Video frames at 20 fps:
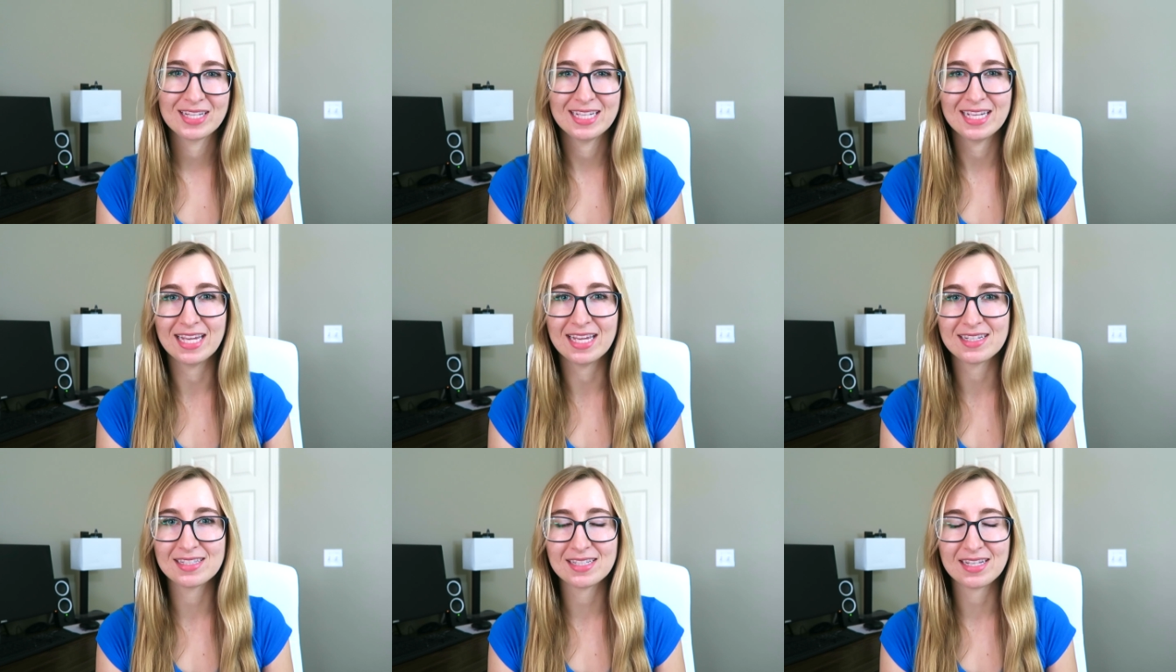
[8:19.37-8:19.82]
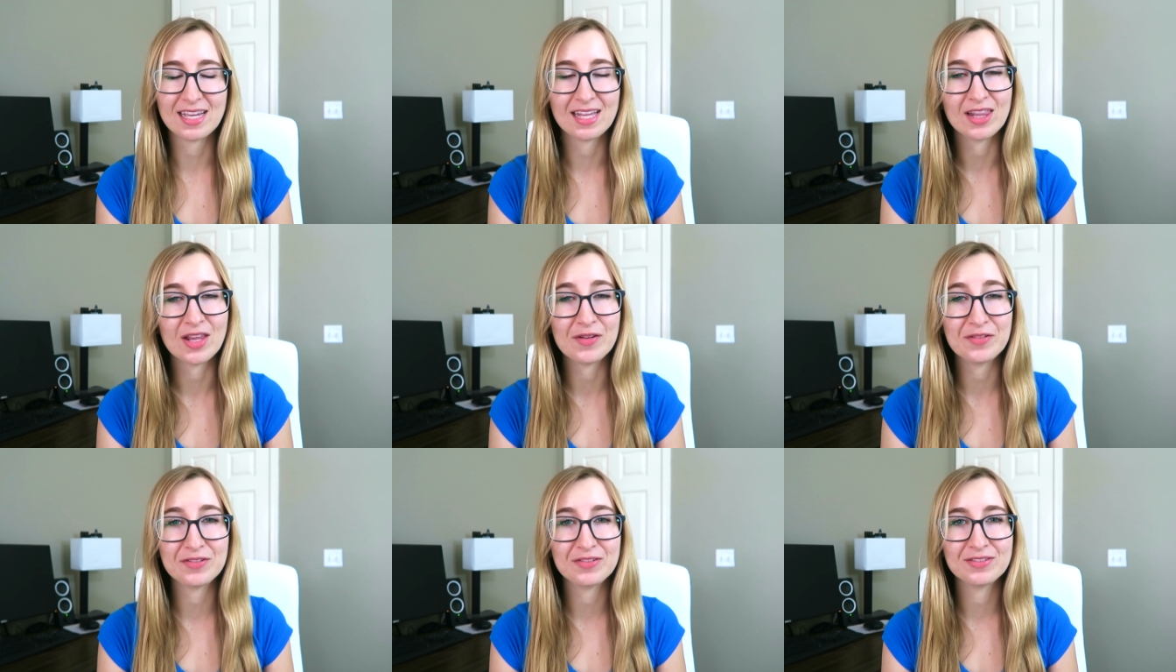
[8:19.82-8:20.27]
And I
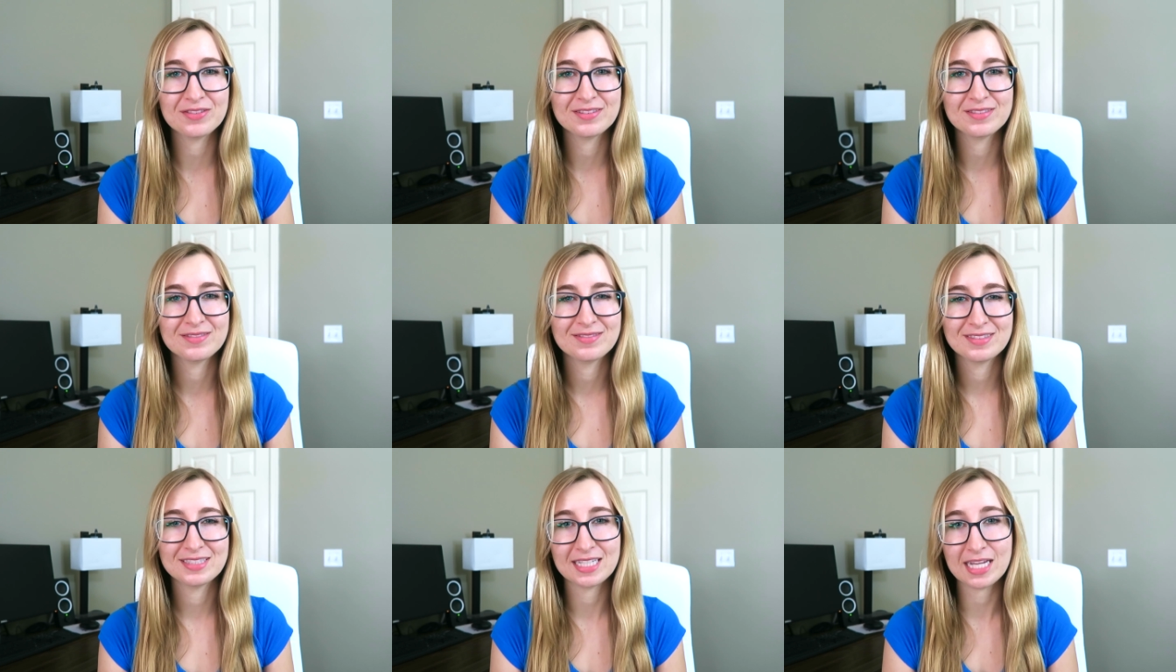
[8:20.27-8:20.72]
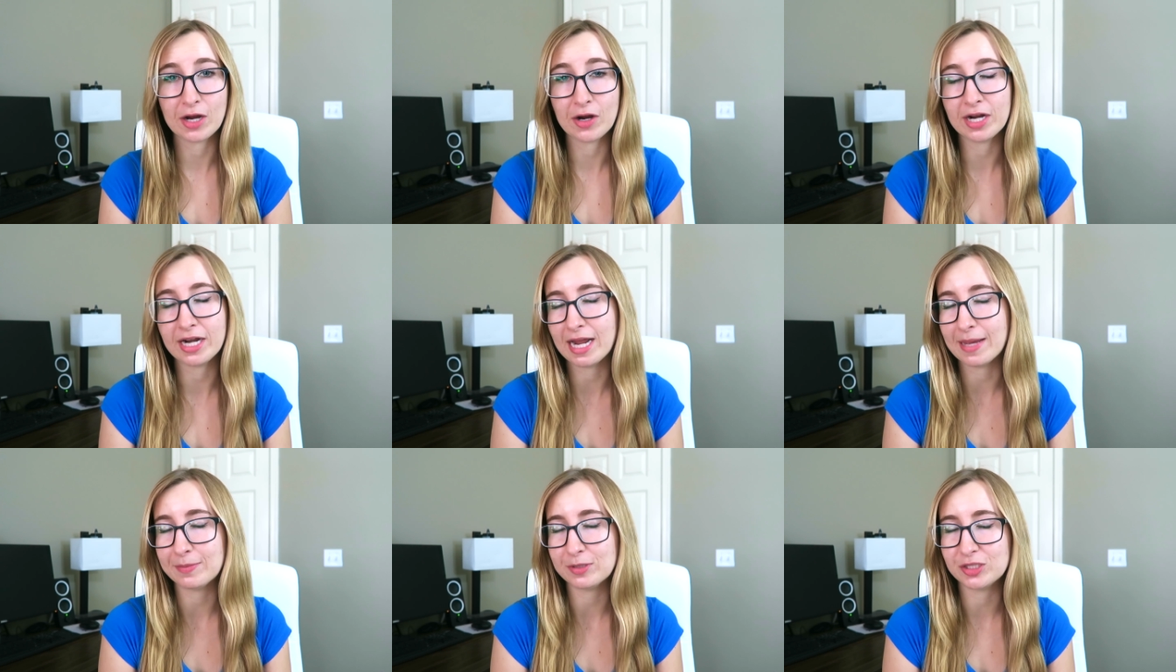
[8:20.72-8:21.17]
love
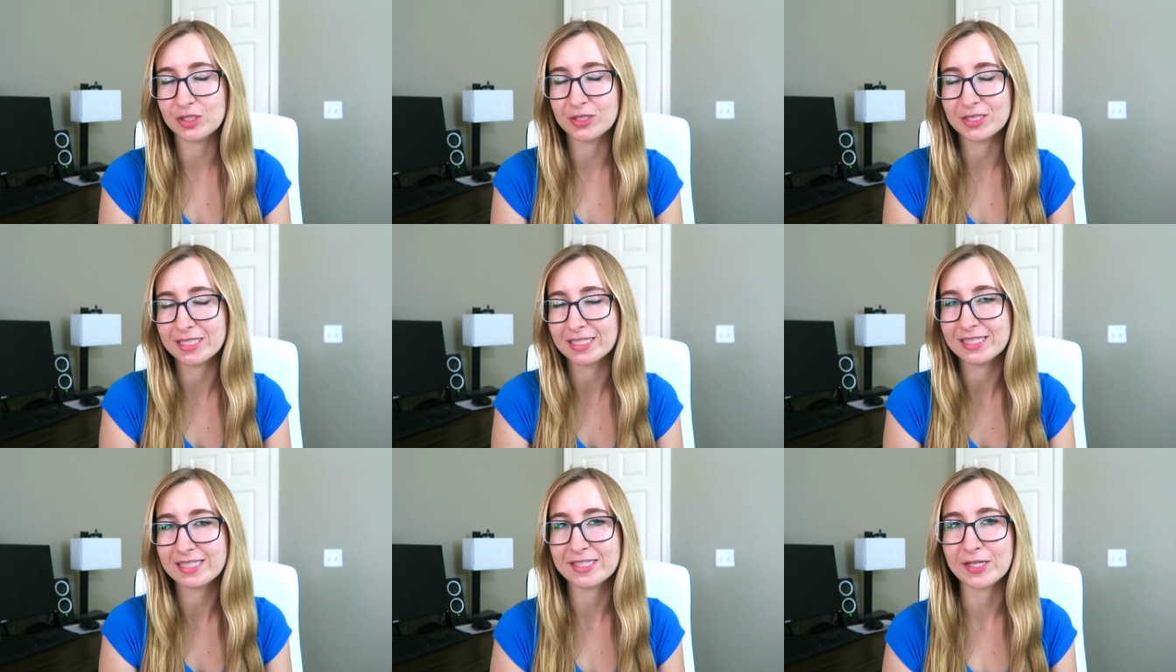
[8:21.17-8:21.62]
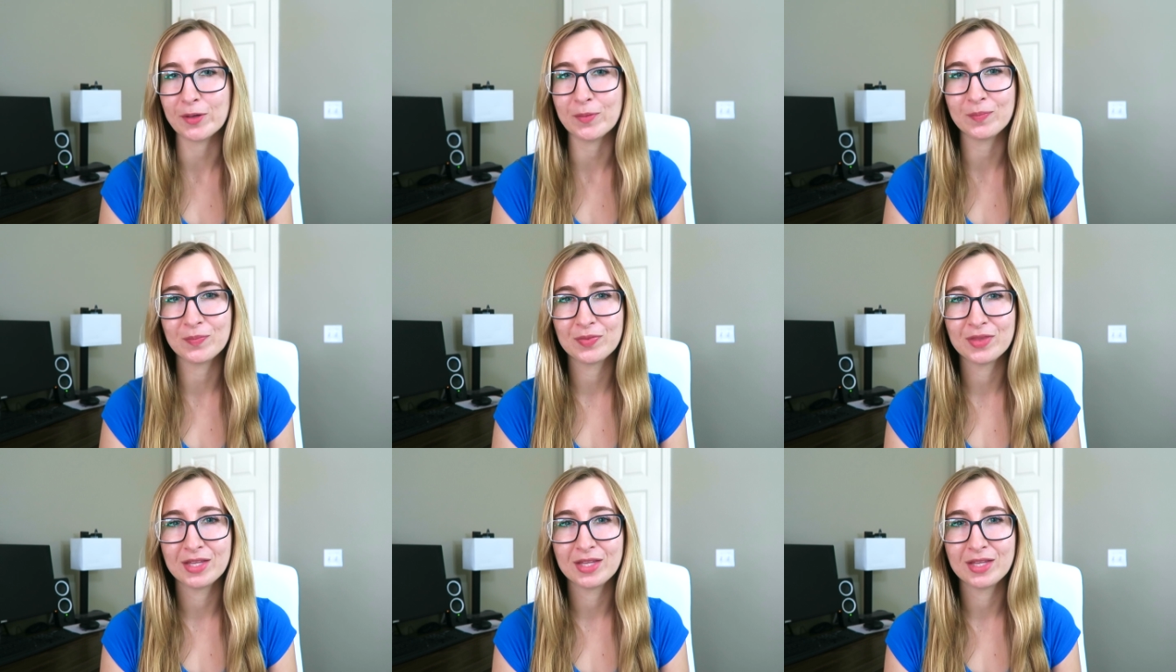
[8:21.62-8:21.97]
carrot and apple juices, so